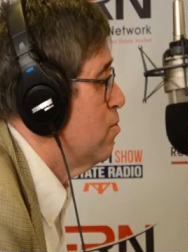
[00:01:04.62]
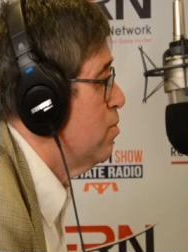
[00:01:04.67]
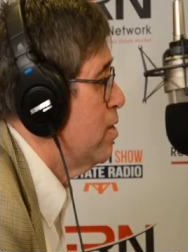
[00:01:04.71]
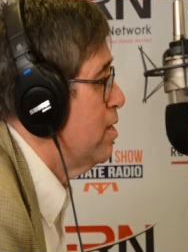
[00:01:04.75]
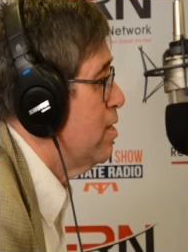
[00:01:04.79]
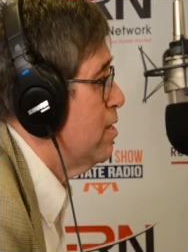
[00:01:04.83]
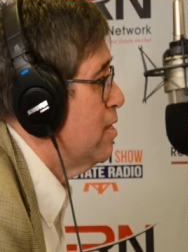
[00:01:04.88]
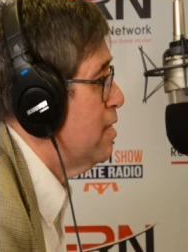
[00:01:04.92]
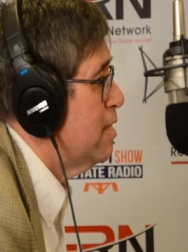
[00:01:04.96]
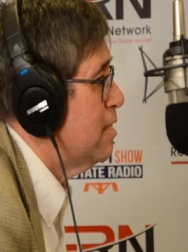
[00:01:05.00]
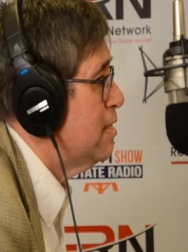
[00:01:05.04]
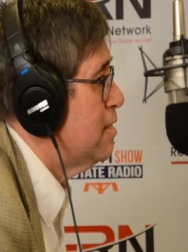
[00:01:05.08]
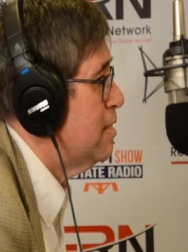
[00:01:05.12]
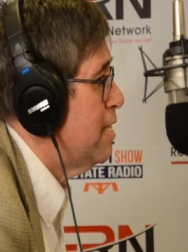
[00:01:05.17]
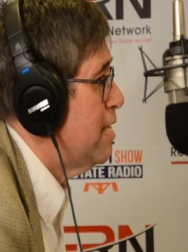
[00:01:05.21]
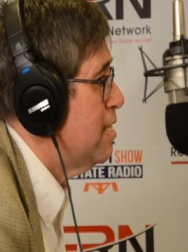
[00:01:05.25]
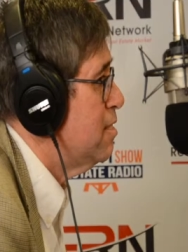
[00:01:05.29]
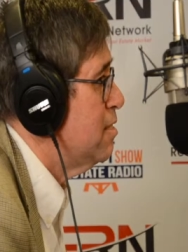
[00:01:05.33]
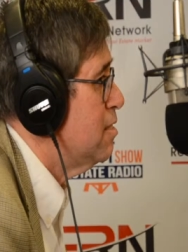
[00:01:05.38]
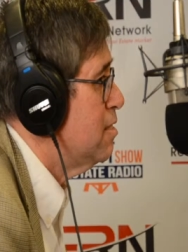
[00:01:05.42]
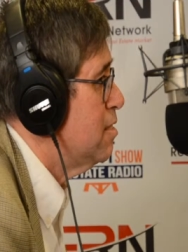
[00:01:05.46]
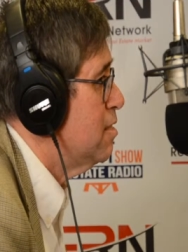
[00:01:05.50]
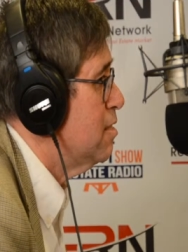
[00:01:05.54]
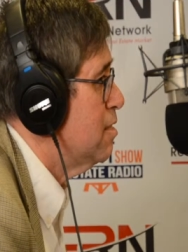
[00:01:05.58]
Well, it
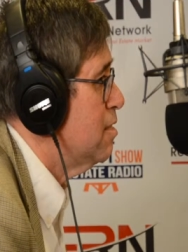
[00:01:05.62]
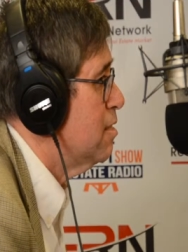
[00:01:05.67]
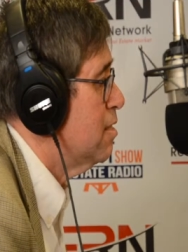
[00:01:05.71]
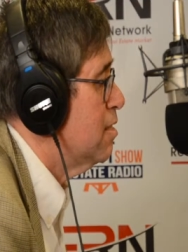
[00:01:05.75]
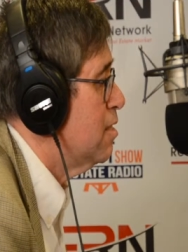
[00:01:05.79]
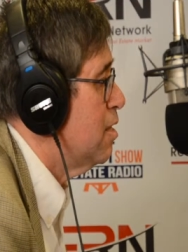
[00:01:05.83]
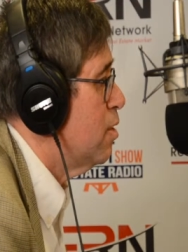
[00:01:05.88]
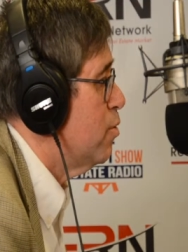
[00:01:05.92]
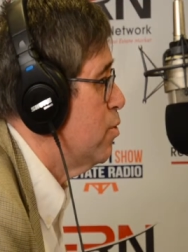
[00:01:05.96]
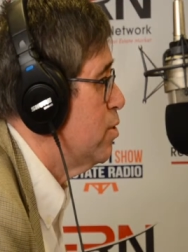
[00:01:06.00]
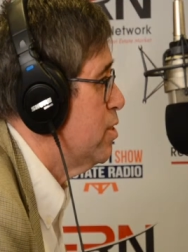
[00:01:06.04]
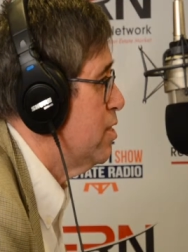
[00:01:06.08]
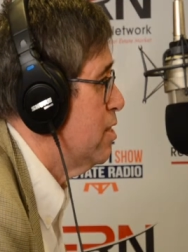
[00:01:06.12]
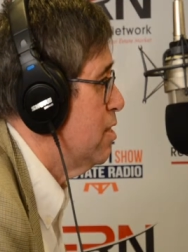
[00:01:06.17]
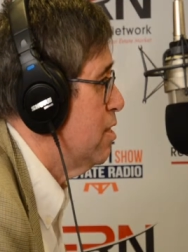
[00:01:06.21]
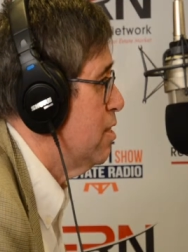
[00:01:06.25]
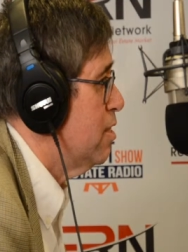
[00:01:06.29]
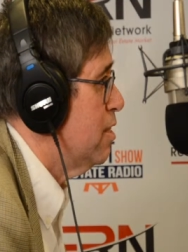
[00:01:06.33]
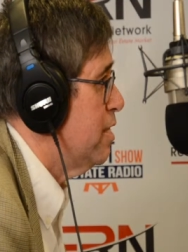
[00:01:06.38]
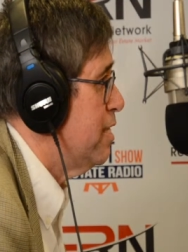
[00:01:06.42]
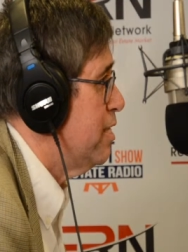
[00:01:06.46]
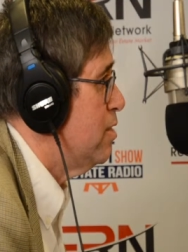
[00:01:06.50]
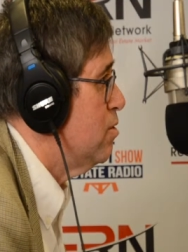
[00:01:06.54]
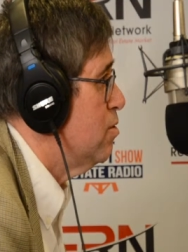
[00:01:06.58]
tends to go into the
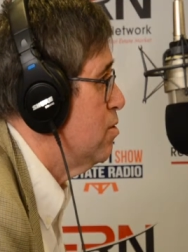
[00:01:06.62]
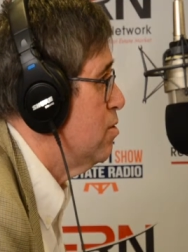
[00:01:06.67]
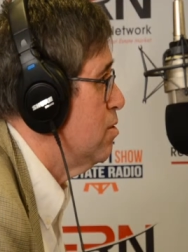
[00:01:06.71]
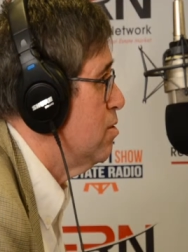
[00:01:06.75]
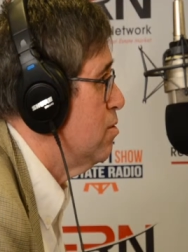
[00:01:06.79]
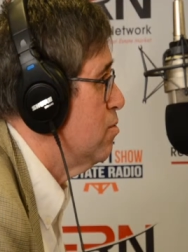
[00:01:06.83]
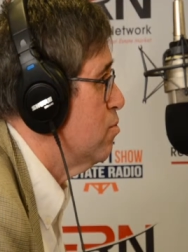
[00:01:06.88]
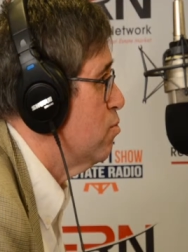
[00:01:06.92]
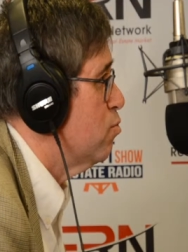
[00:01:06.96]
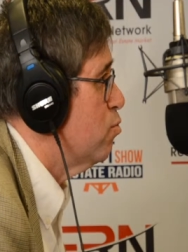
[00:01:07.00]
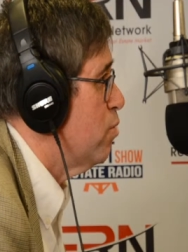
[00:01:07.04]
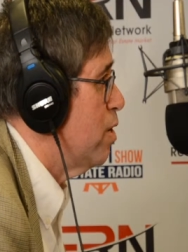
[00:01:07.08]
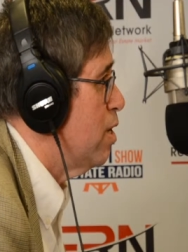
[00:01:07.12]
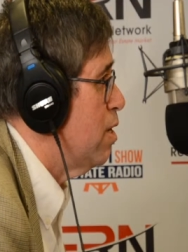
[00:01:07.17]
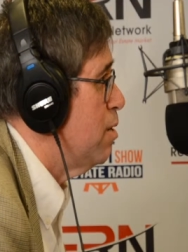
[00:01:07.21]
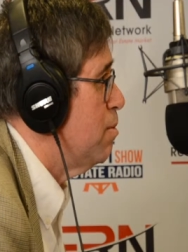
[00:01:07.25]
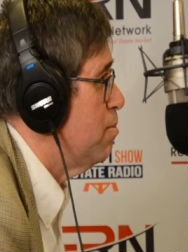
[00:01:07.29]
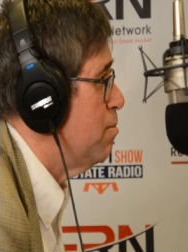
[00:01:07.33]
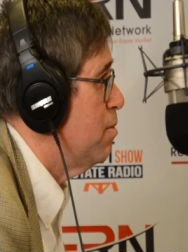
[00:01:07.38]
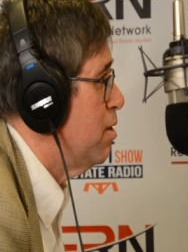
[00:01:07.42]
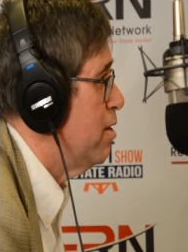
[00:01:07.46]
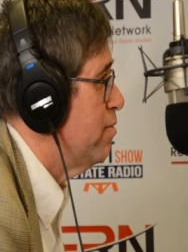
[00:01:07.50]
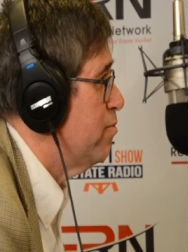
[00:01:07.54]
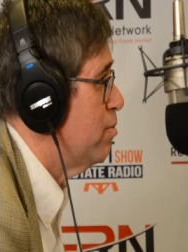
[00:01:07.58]
legal
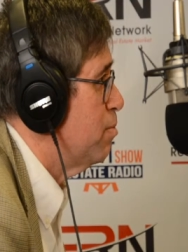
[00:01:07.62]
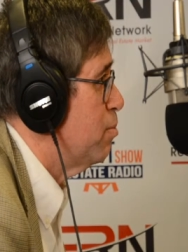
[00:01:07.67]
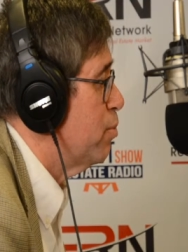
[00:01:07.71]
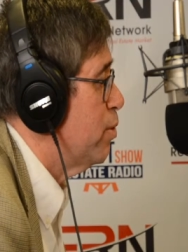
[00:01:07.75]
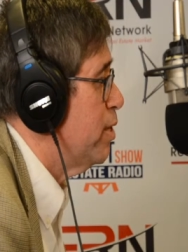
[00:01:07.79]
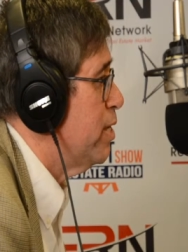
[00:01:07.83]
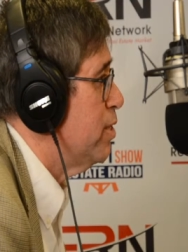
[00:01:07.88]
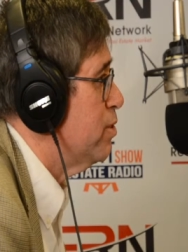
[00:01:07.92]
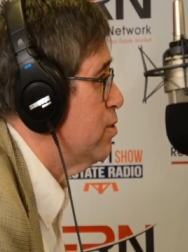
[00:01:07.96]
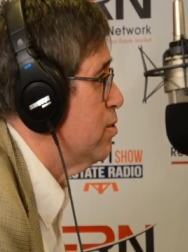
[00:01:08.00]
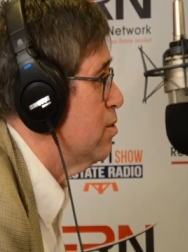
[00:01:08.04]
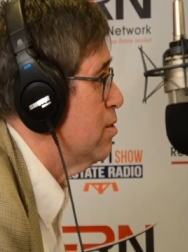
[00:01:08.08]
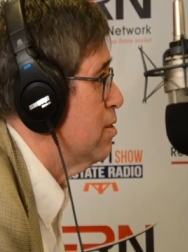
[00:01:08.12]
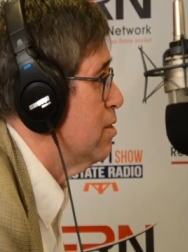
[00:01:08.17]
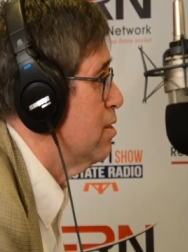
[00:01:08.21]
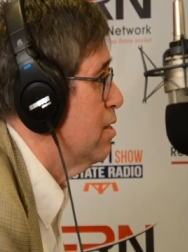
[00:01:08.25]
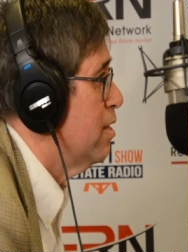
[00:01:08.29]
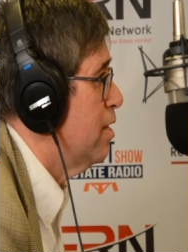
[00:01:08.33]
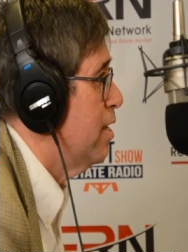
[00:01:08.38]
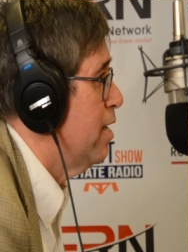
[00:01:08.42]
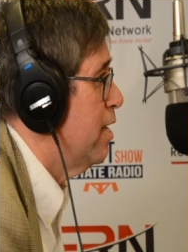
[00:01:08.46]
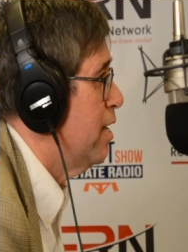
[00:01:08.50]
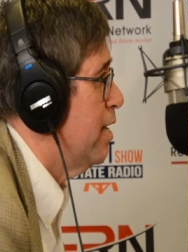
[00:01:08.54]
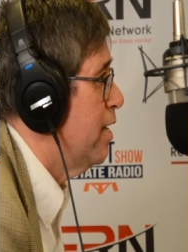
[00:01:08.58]
realm of appraisal.
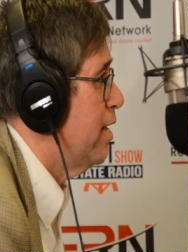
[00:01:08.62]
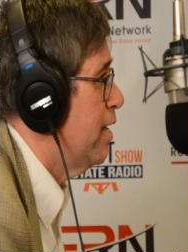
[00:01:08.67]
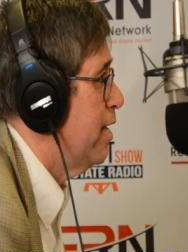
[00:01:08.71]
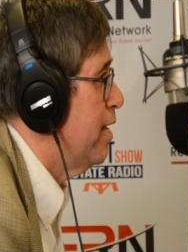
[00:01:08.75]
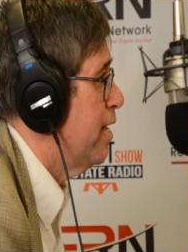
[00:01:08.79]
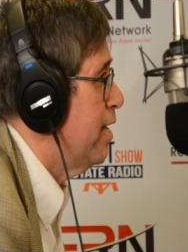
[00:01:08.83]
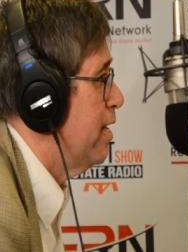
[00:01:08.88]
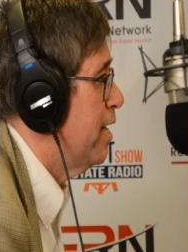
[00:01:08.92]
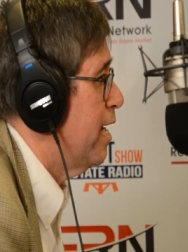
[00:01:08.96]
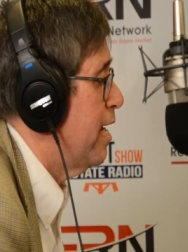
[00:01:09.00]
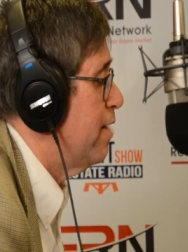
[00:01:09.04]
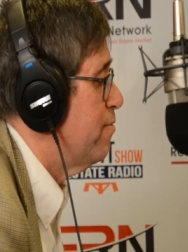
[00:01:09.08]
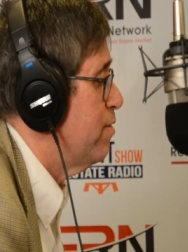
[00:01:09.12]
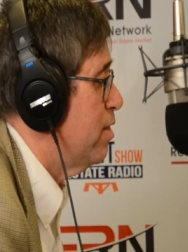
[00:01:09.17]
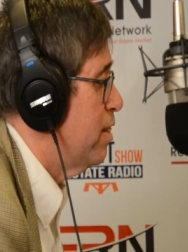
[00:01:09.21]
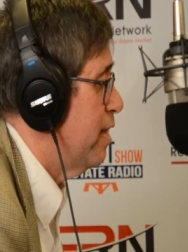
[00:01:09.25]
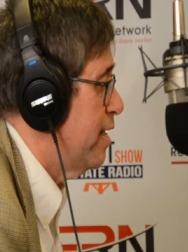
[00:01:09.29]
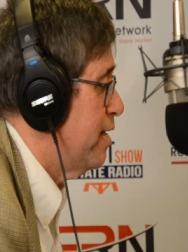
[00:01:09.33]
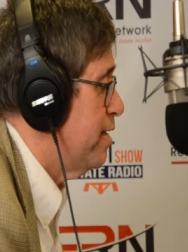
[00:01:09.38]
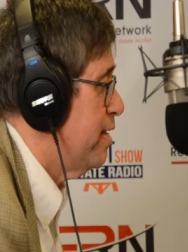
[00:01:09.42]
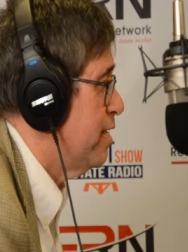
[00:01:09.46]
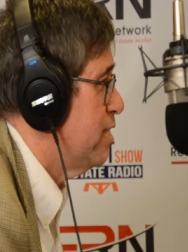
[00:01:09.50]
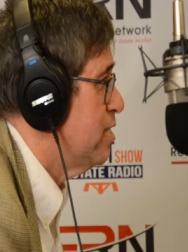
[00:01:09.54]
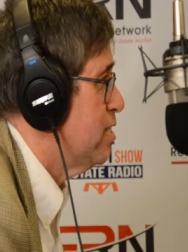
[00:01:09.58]
I have a
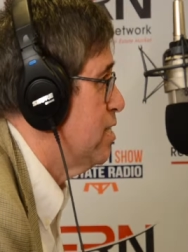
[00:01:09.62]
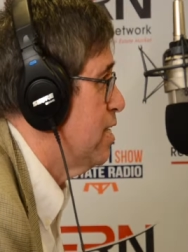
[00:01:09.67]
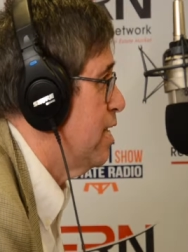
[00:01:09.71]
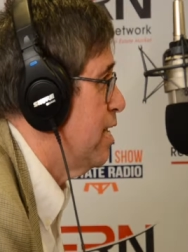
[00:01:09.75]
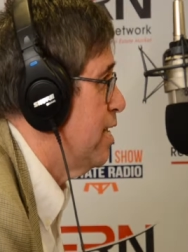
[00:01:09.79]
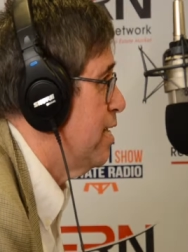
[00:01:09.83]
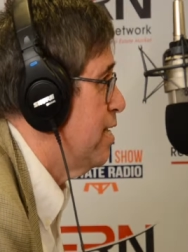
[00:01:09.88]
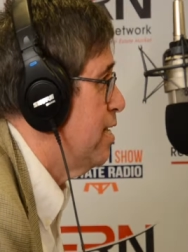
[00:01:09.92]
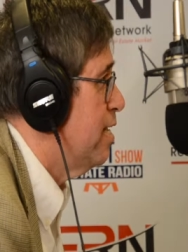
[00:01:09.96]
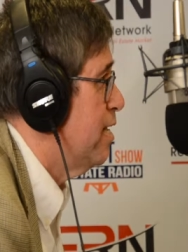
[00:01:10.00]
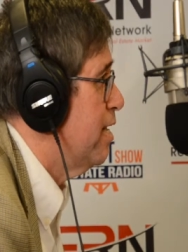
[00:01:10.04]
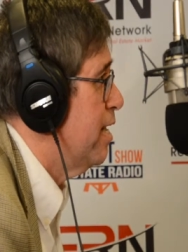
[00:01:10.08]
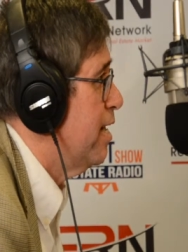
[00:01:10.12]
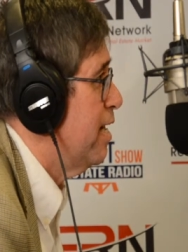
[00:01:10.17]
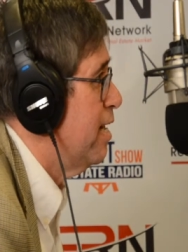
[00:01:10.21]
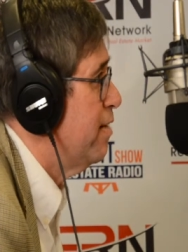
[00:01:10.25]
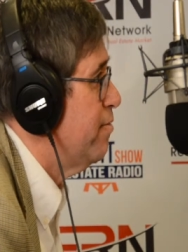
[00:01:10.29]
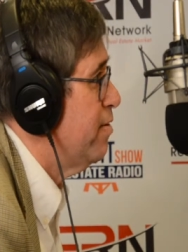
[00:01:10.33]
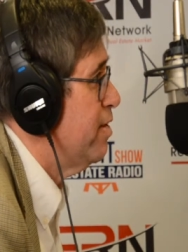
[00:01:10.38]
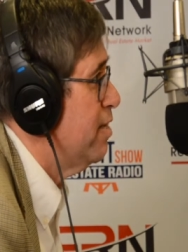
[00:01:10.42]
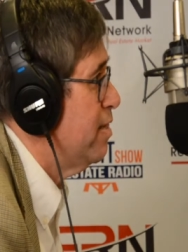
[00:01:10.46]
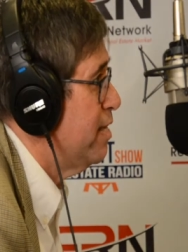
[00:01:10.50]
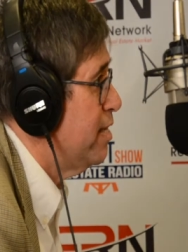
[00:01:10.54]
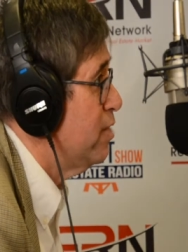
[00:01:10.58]
lending side and I
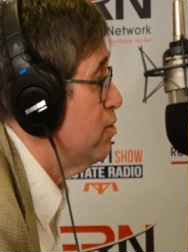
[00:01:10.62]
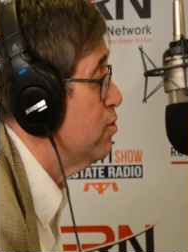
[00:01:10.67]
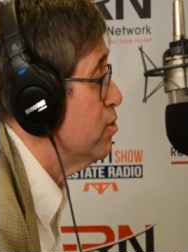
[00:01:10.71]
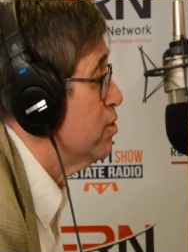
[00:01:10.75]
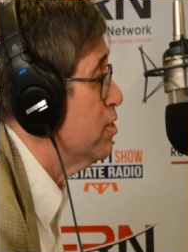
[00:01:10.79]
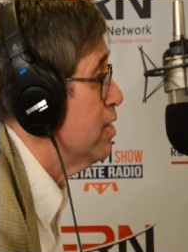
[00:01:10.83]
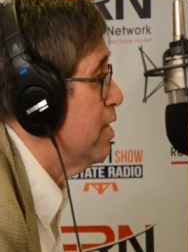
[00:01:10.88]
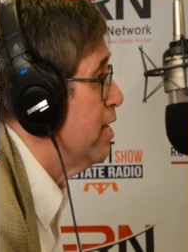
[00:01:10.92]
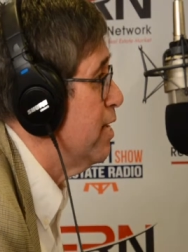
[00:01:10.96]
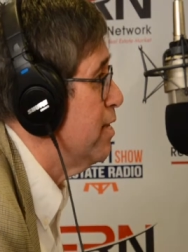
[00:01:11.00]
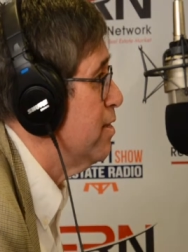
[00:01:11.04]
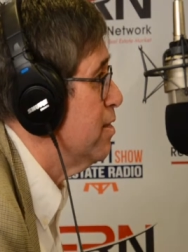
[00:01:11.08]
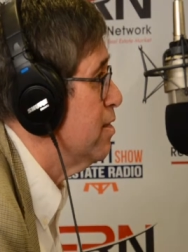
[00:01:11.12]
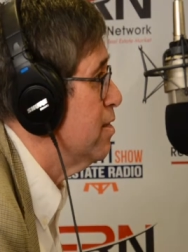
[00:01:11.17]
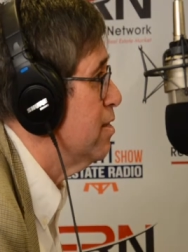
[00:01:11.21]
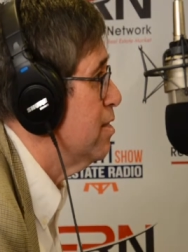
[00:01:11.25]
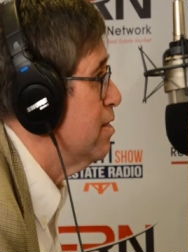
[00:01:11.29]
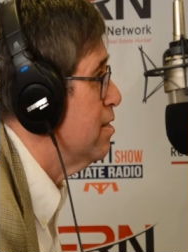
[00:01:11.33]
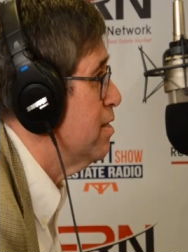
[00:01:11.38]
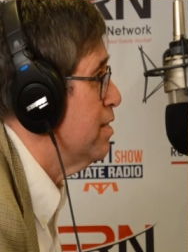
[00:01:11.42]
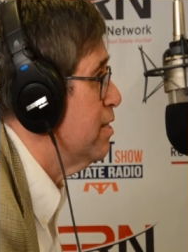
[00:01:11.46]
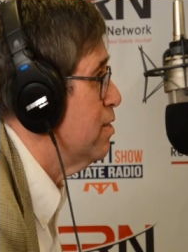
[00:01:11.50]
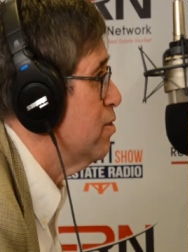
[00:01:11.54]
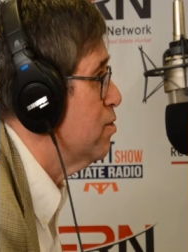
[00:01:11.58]
have a legal side.
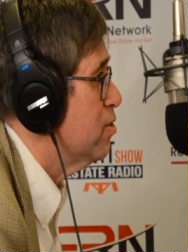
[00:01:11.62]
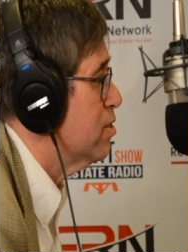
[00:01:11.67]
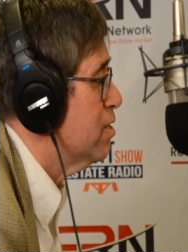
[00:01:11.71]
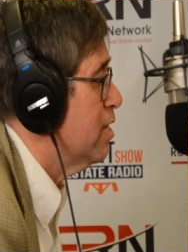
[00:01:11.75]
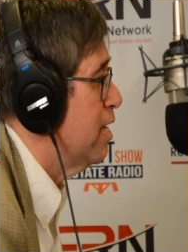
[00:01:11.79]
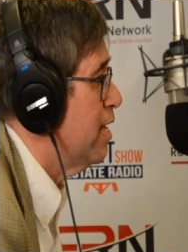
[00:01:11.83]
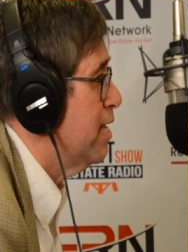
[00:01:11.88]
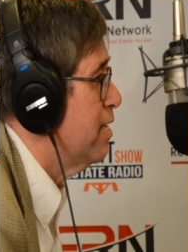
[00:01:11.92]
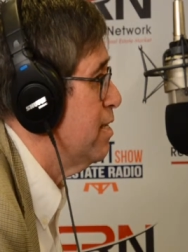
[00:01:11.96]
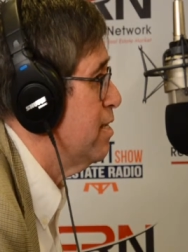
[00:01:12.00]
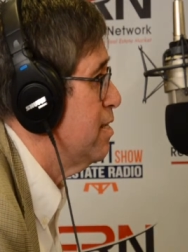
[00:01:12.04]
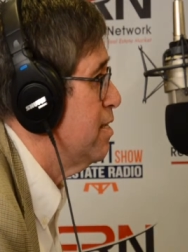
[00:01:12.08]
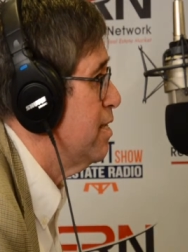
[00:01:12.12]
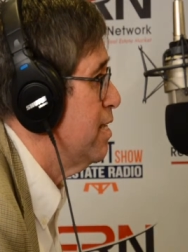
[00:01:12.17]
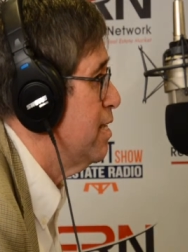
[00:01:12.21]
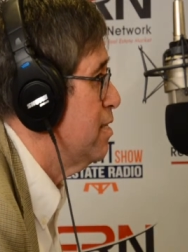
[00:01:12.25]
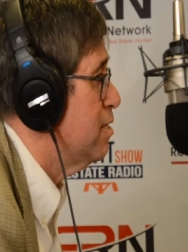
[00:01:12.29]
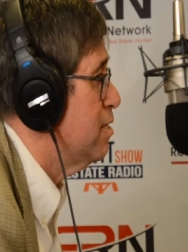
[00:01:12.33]
The legal side